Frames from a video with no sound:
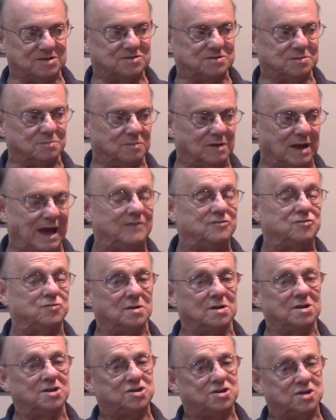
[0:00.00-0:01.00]
some lives
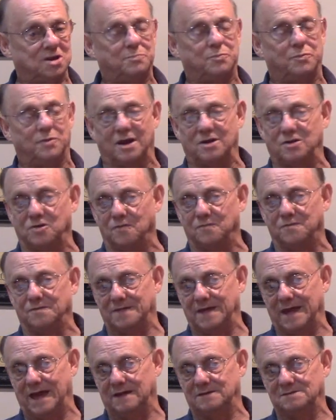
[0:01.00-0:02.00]
really shipwreck over
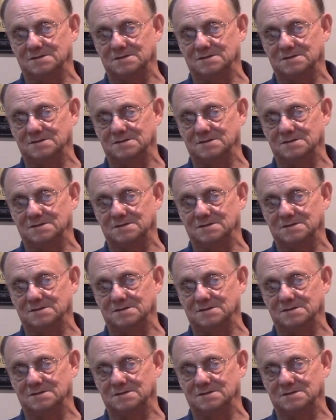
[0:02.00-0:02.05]
that